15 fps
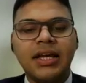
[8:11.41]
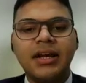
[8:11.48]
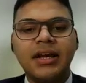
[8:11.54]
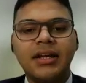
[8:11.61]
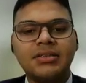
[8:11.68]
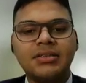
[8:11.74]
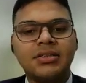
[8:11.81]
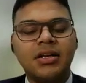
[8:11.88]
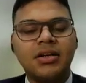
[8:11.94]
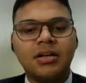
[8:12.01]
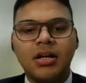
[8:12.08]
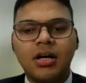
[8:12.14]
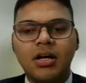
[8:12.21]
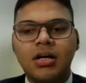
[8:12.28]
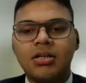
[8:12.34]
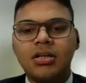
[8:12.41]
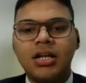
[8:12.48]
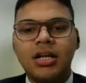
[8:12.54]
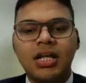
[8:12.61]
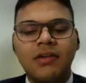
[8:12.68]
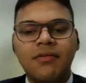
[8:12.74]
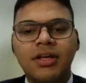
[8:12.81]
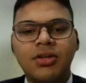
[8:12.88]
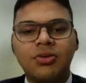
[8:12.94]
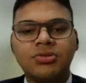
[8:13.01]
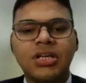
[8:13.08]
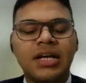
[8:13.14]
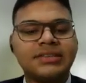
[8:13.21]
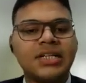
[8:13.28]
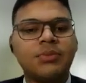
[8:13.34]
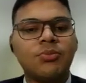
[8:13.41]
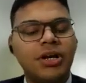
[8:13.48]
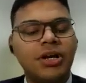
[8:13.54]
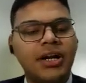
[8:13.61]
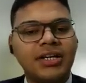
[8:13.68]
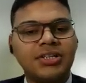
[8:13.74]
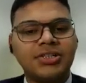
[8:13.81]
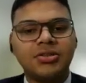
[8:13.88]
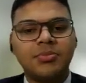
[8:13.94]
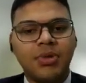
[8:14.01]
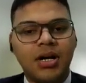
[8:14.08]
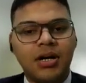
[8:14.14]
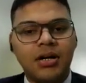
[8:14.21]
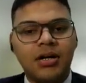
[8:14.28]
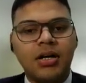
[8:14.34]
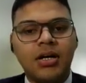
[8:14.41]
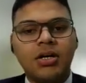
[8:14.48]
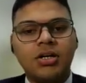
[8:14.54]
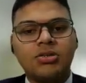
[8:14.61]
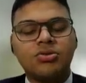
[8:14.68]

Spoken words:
Second is the railway using asset monetization part.